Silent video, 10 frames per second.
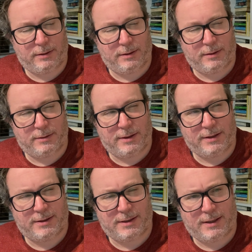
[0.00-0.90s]

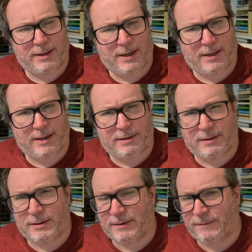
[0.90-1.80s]
This
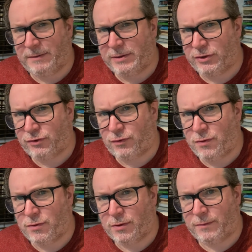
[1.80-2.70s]
is a very
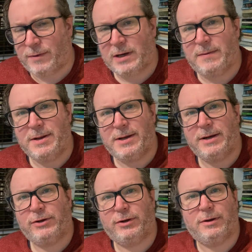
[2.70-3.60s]
strong
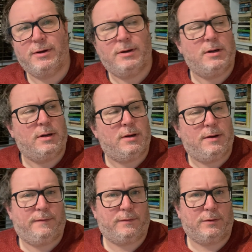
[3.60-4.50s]
recommendation
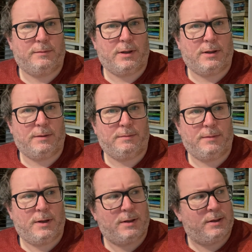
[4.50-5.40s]
from
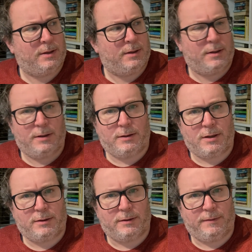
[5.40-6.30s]

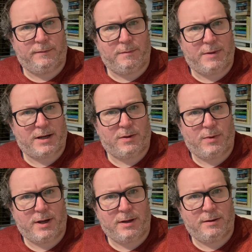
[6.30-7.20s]
Duncan from
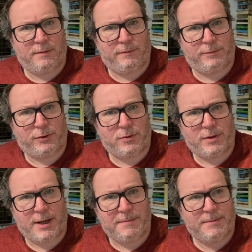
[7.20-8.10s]
Backaway from the
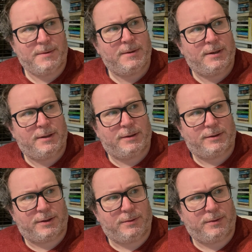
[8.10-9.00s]
Donkey.
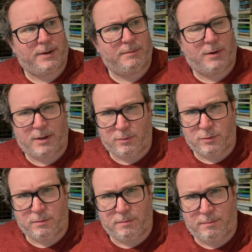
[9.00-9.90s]
So I will
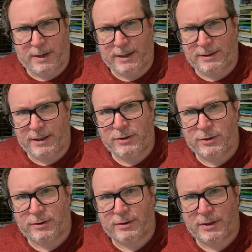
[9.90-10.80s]
pay
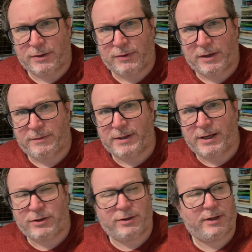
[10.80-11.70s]
attention to his
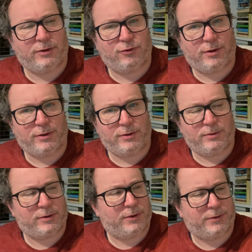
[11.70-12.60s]
recommendation and try to
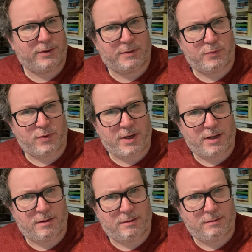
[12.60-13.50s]
slot this book
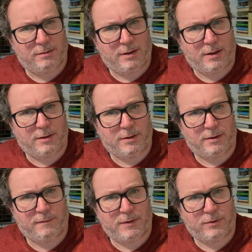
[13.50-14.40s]
in the near
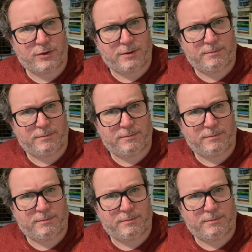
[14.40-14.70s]
future.